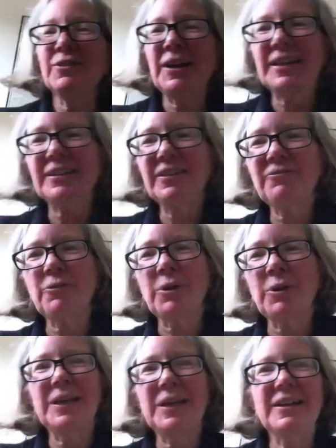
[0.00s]
Hannah, for
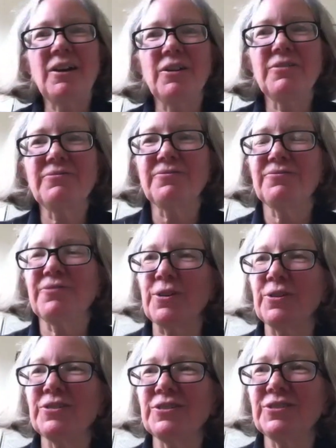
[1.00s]
being our
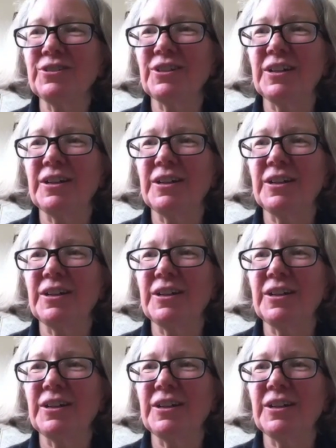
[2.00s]
first